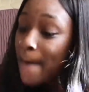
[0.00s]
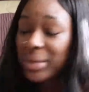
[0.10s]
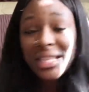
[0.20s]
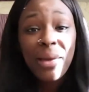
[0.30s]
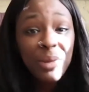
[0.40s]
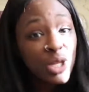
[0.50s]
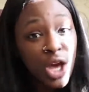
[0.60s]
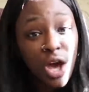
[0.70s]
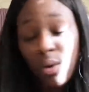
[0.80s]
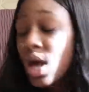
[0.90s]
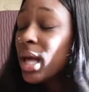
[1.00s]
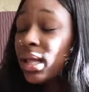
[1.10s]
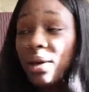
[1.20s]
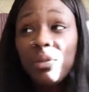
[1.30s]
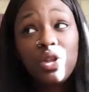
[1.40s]
But let me know.
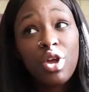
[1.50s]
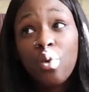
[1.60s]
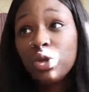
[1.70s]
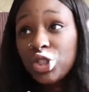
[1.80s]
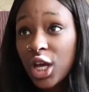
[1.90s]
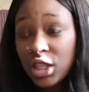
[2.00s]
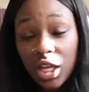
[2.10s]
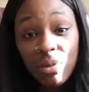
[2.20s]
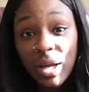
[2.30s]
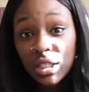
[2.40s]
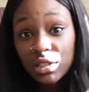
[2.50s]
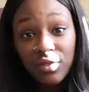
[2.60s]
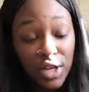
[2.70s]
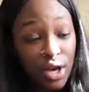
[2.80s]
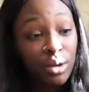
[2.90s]
Let me know what y'all think about this
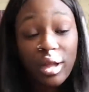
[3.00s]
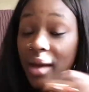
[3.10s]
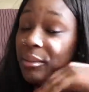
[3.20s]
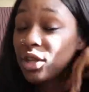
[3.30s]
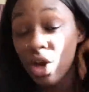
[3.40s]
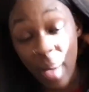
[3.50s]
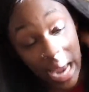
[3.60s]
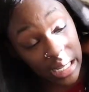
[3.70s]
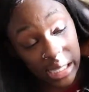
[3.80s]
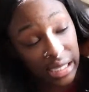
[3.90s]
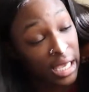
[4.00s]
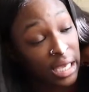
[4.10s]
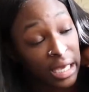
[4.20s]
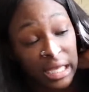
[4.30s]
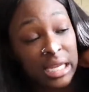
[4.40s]
video. Let me know
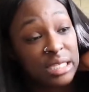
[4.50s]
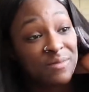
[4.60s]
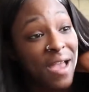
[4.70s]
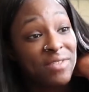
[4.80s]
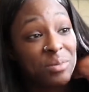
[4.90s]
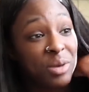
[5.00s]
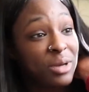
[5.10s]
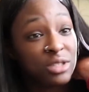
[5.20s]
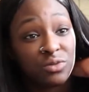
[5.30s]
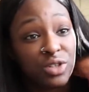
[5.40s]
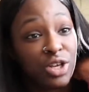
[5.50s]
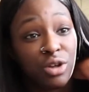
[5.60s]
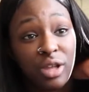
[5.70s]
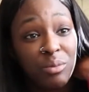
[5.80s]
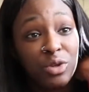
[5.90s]
anything. It doesn't even have to be about this
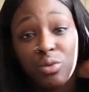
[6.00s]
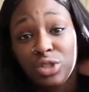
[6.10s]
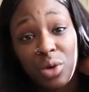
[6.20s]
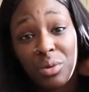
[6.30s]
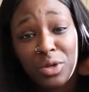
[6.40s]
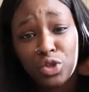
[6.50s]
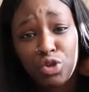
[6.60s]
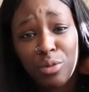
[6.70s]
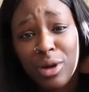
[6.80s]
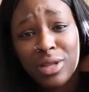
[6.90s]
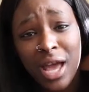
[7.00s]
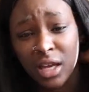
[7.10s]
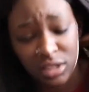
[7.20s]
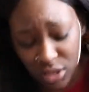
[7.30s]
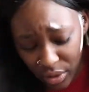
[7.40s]
video. Let me know what y'all want me to talk about
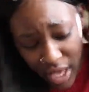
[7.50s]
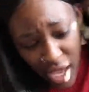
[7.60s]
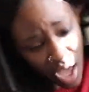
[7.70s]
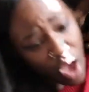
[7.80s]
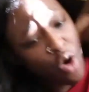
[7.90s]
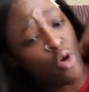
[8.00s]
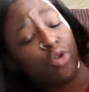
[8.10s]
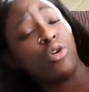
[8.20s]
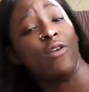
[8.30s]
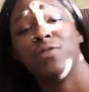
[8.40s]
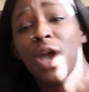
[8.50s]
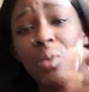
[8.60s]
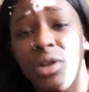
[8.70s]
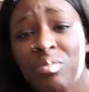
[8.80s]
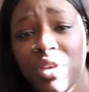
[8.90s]
next, okay? Or if
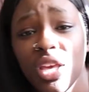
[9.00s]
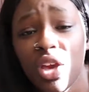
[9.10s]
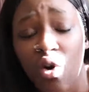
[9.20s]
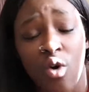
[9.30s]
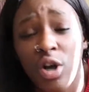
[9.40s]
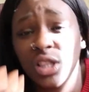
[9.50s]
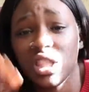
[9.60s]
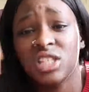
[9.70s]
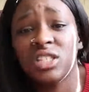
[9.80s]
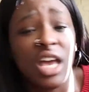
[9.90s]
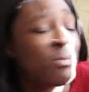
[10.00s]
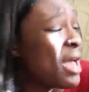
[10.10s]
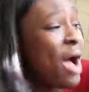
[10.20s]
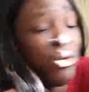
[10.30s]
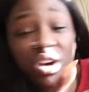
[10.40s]
y'all want to be on this
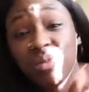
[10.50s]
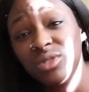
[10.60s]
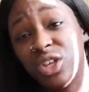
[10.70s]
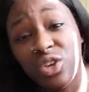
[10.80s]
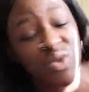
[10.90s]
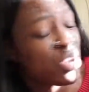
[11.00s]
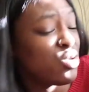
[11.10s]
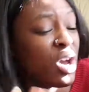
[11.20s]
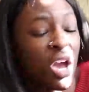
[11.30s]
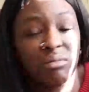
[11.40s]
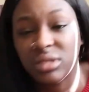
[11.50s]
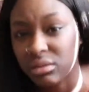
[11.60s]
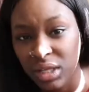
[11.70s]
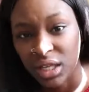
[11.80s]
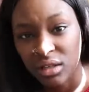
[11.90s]
segment, I will come to you or you can come
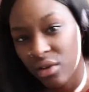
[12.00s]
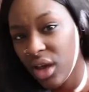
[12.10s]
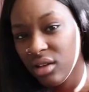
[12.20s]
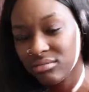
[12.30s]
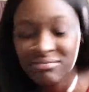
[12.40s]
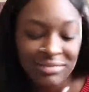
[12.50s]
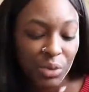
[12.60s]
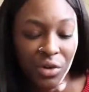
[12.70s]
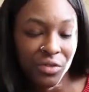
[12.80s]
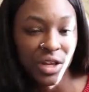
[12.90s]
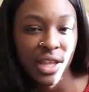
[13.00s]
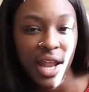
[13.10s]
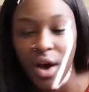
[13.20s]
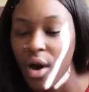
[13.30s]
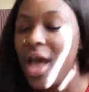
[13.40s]
to me, okay? We'll figure
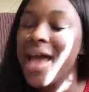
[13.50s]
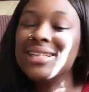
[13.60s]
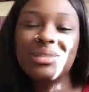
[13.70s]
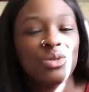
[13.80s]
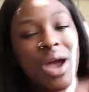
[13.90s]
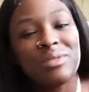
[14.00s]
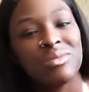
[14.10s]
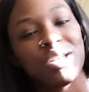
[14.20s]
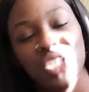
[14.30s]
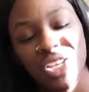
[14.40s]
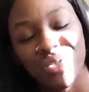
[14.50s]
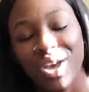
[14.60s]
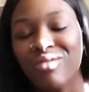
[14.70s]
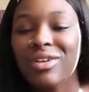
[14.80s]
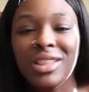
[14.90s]
that out. And subscribe to my channel
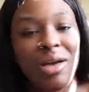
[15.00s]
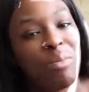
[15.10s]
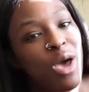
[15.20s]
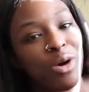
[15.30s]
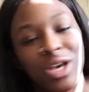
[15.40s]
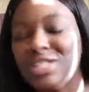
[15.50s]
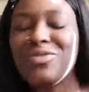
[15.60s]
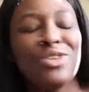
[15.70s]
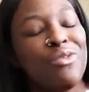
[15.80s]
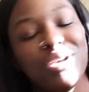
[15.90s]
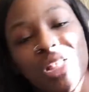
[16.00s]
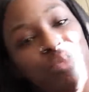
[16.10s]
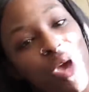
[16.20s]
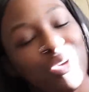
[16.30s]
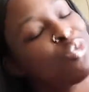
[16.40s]
and ring that bell. Because if you don't ring
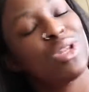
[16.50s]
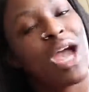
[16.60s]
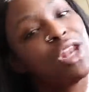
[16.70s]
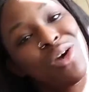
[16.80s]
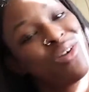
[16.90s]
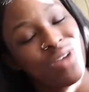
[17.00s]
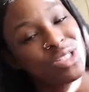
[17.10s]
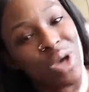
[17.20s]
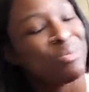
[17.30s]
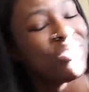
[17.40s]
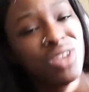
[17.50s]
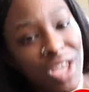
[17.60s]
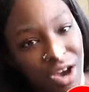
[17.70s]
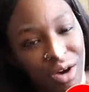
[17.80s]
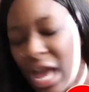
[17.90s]
that bell, you will not know if I drop the
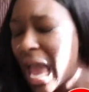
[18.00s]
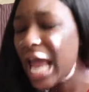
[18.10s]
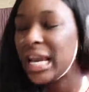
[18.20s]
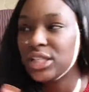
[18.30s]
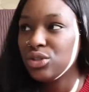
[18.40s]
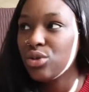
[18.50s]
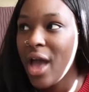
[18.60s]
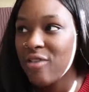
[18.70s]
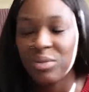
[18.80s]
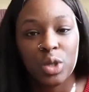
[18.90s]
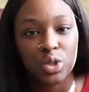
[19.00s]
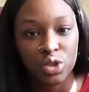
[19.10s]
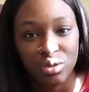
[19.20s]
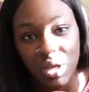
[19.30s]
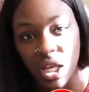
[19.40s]
video. Unless you have me on
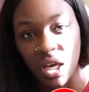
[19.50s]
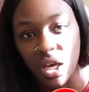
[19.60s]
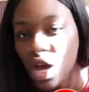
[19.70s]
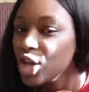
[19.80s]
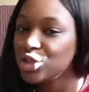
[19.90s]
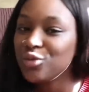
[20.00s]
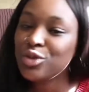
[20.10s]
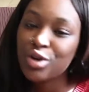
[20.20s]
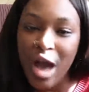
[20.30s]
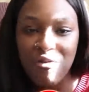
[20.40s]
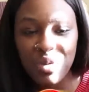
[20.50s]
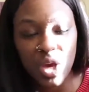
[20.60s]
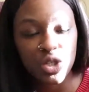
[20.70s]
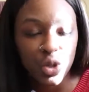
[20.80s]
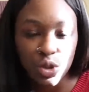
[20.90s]
social media. So if you don't have
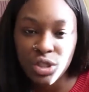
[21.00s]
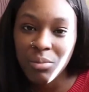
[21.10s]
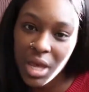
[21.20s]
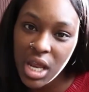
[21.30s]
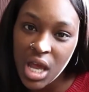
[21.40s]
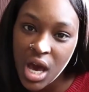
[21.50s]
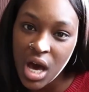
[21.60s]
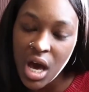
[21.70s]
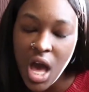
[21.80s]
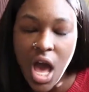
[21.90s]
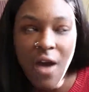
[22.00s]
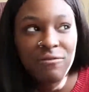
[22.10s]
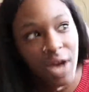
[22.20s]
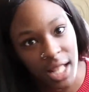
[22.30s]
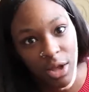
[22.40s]
me on social media,
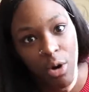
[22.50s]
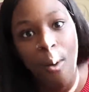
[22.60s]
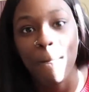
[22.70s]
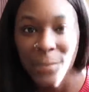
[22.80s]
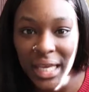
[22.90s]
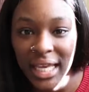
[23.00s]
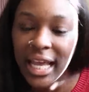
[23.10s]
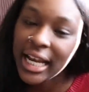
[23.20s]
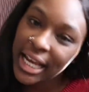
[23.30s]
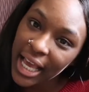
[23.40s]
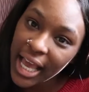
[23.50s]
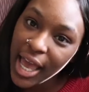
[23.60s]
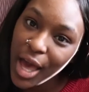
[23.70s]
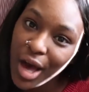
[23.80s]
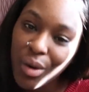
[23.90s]
follow me
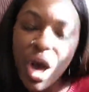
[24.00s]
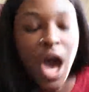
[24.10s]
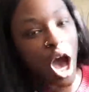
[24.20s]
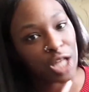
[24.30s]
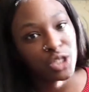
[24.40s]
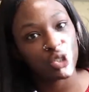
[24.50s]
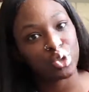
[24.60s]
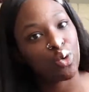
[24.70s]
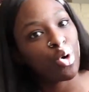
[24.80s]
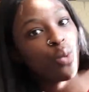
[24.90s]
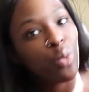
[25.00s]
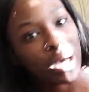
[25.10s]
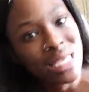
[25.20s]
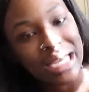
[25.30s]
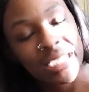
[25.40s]
now.
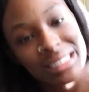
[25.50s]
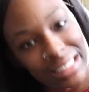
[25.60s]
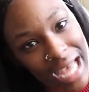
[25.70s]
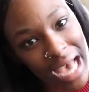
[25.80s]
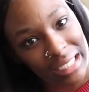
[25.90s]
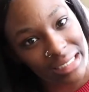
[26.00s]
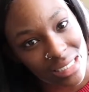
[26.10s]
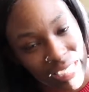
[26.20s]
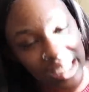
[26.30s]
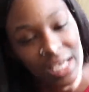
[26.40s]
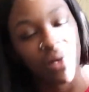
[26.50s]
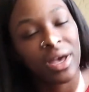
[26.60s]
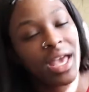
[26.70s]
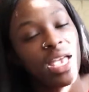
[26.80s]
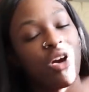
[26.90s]
_1Stassi,
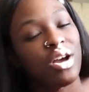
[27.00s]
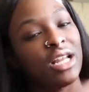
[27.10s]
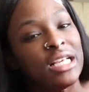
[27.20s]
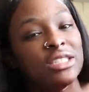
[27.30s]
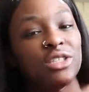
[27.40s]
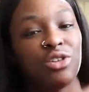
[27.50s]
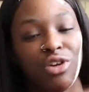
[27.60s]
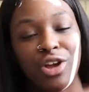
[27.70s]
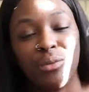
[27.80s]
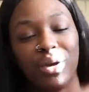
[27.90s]
okay? On Instagram.